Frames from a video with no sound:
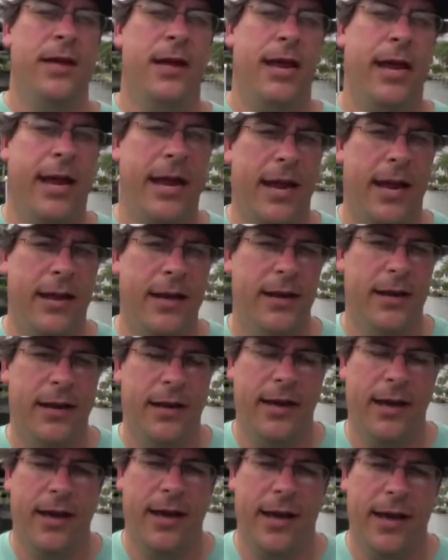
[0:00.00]
And
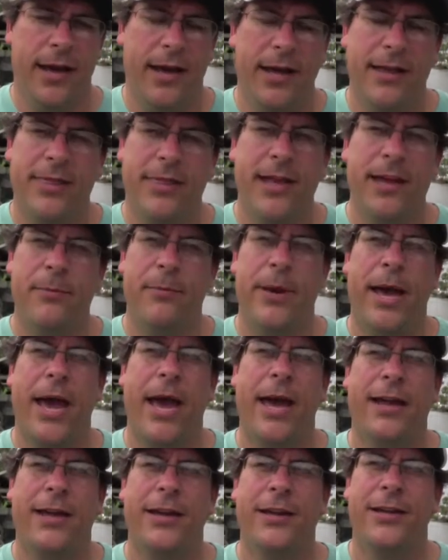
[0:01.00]
I think
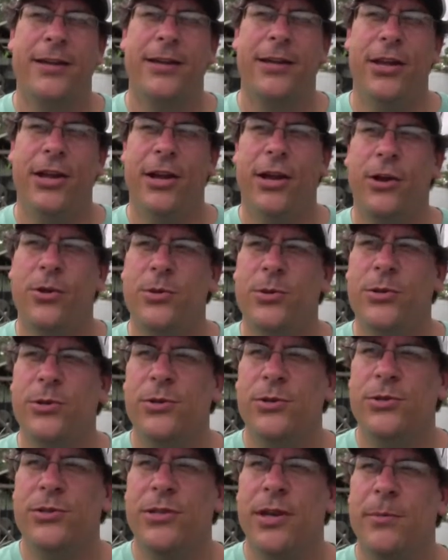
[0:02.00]
back,
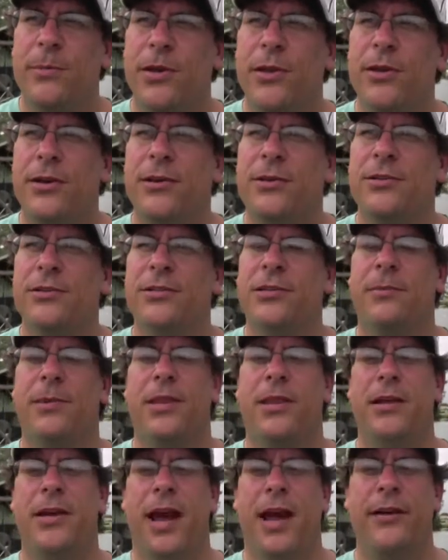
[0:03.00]
to some of
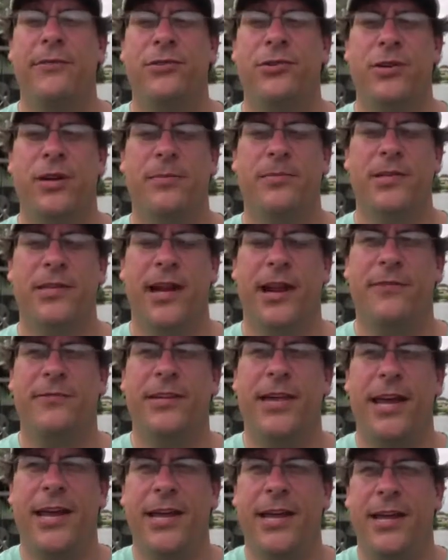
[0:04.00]
the dive trips that I've
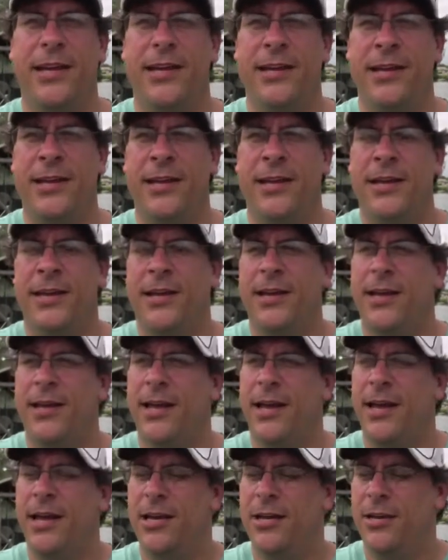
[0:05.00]
taken,
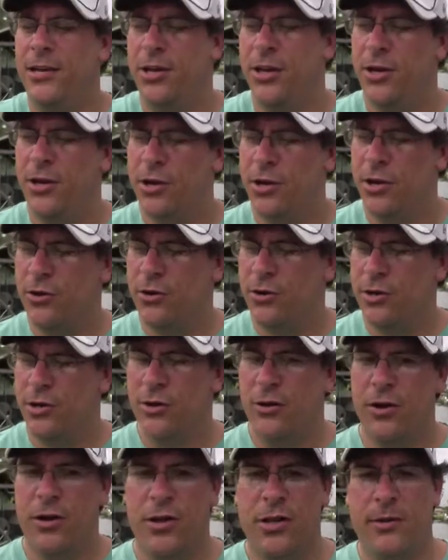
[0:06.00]
and
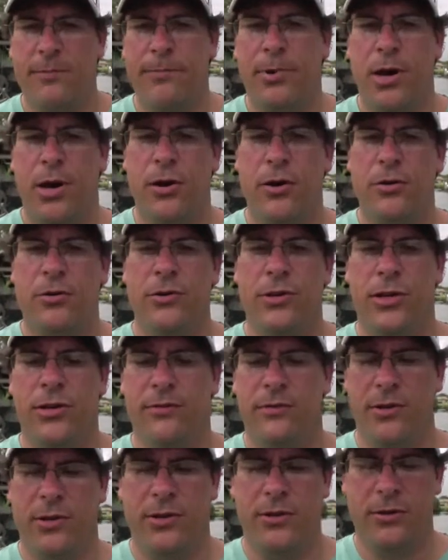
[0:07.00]
you're on the boat,
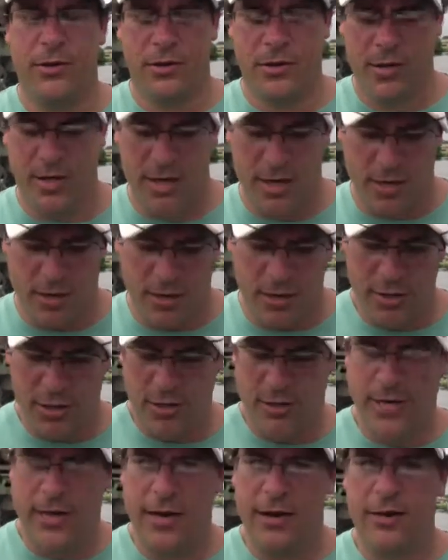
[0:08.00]
you're getting all
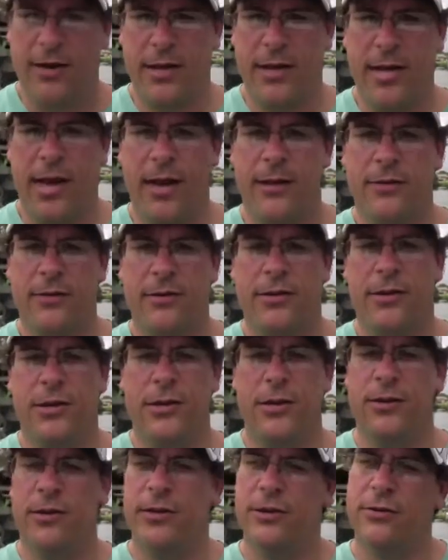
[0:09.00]
your gear together, and
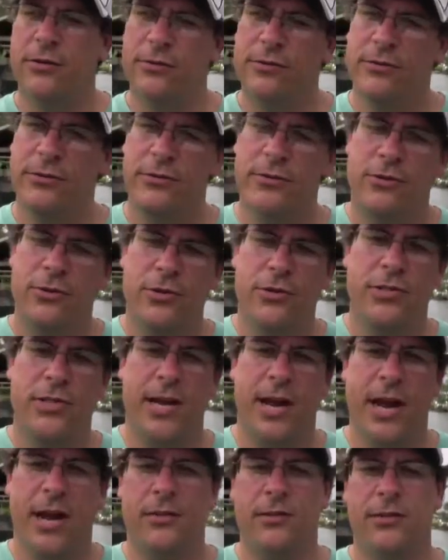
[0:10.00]
you're
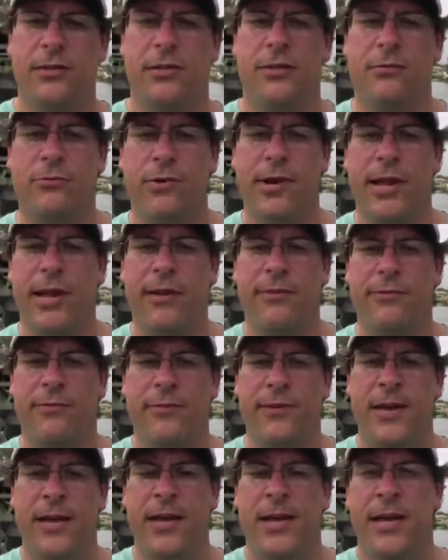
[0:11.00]
cruising out to the
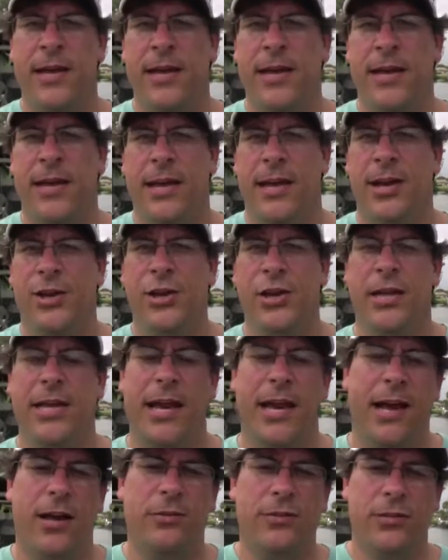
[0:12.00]
reef, and you
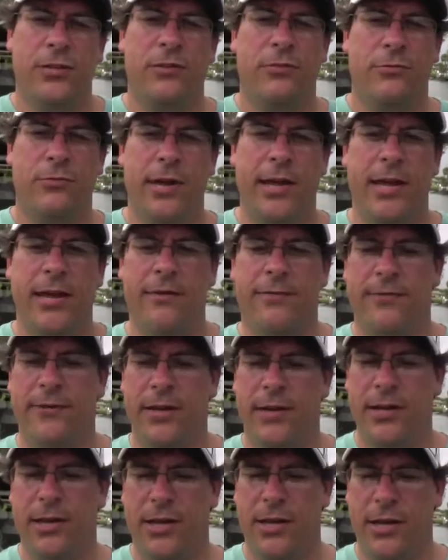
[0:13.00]
get out to the reef,
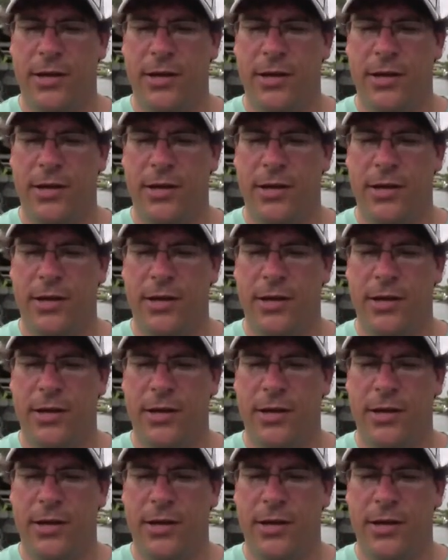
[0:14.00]
and